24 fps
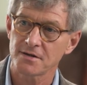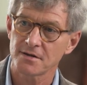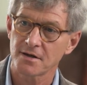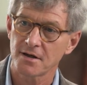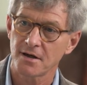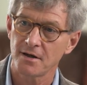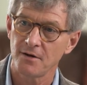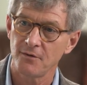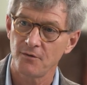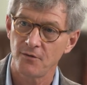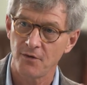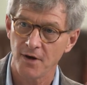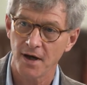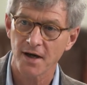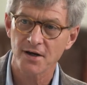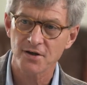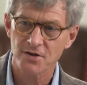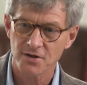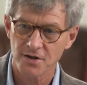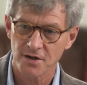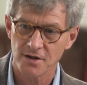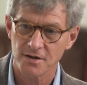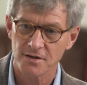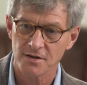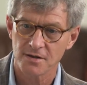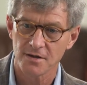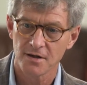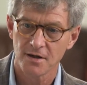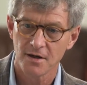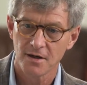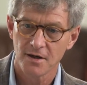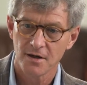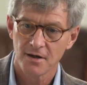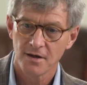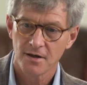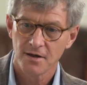conviction
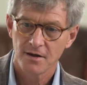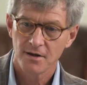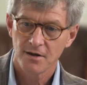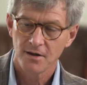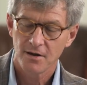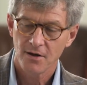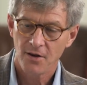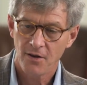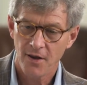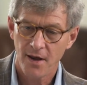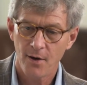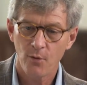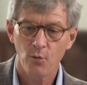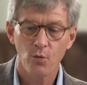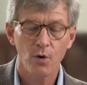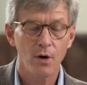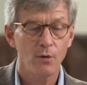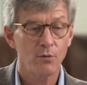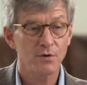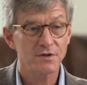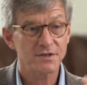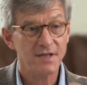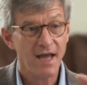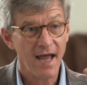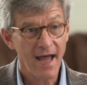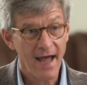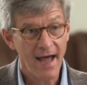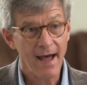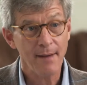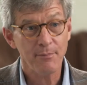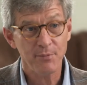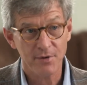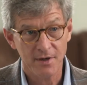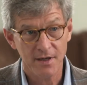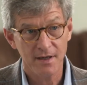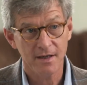that what was
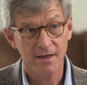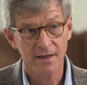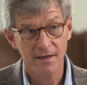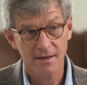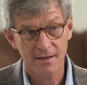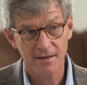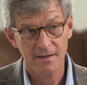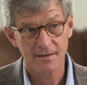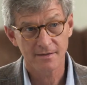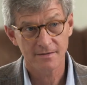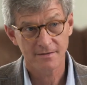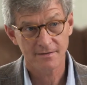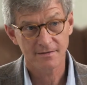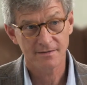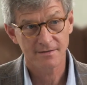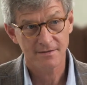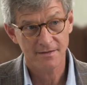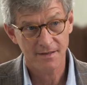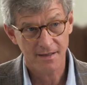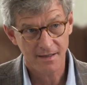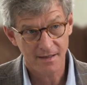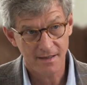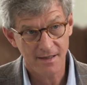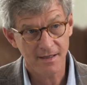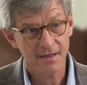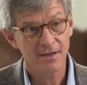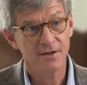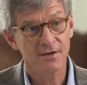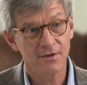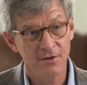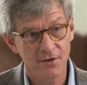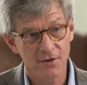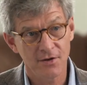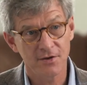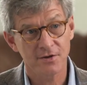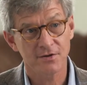happening
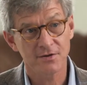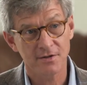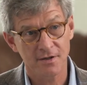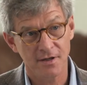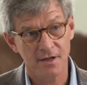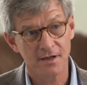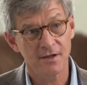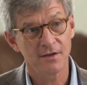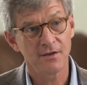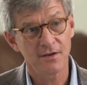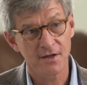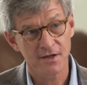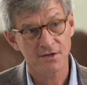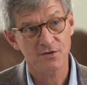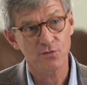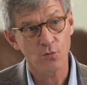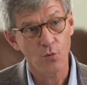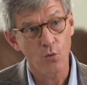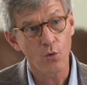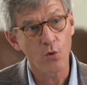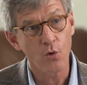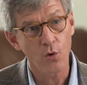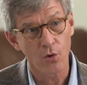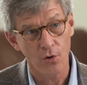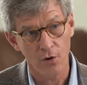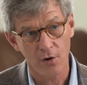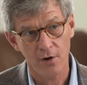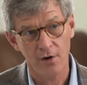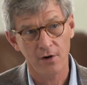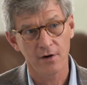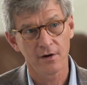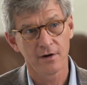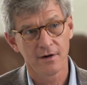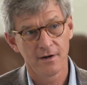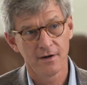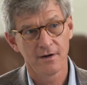in this
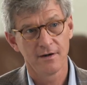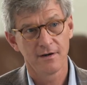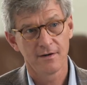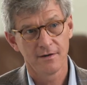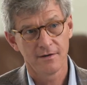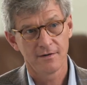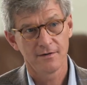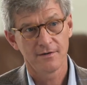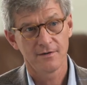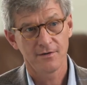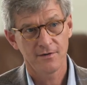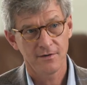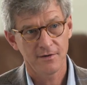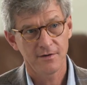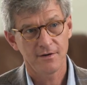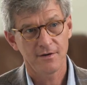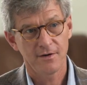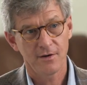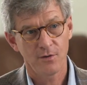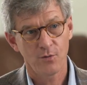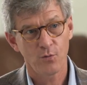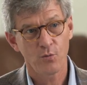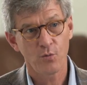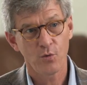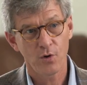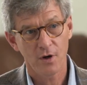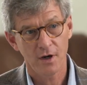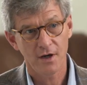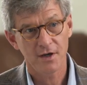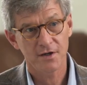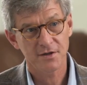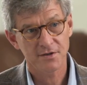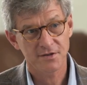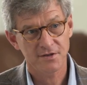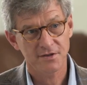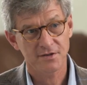war
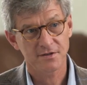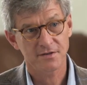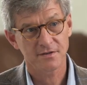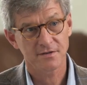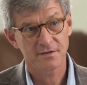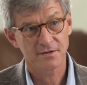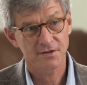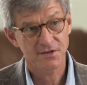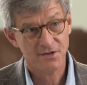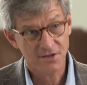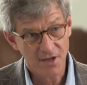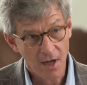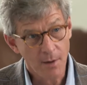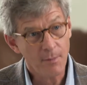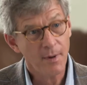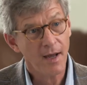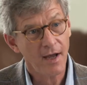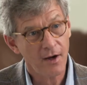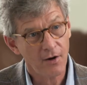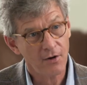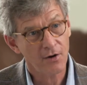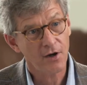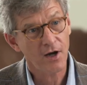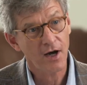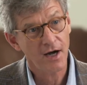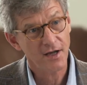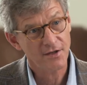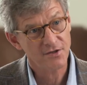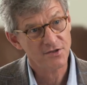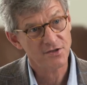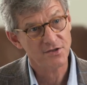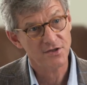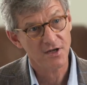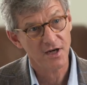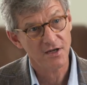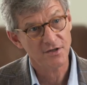was somehow
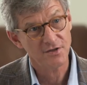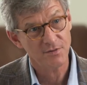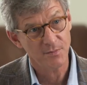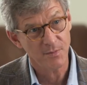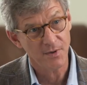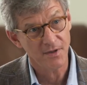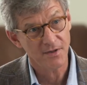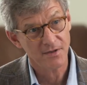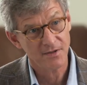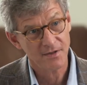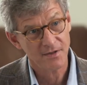God's judgment.